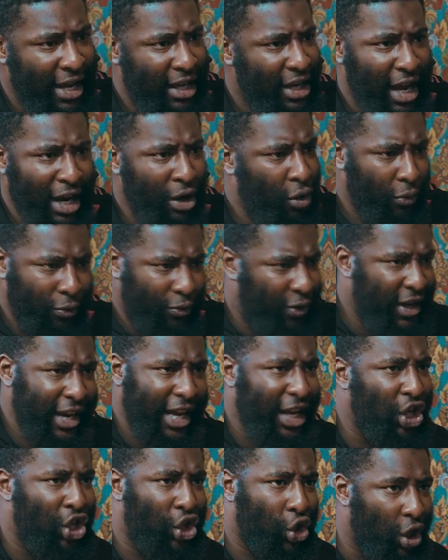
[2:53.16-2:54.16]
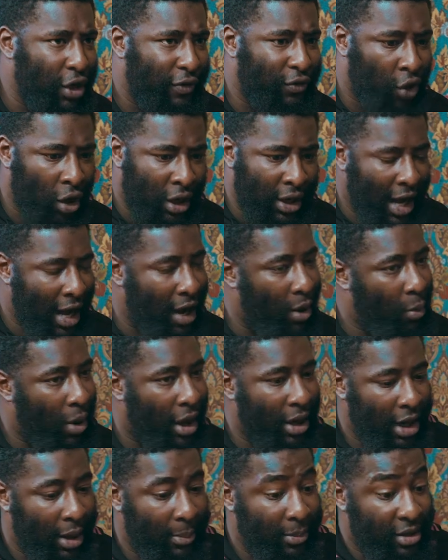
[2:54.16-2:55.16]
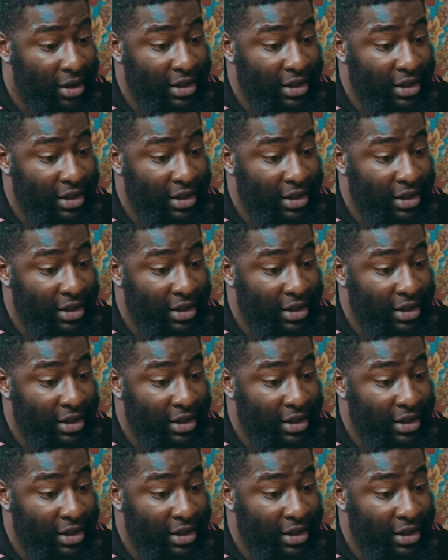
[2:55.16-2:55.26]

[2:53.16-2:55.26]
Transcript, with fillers: And I don't think that you should have done that and whatnot,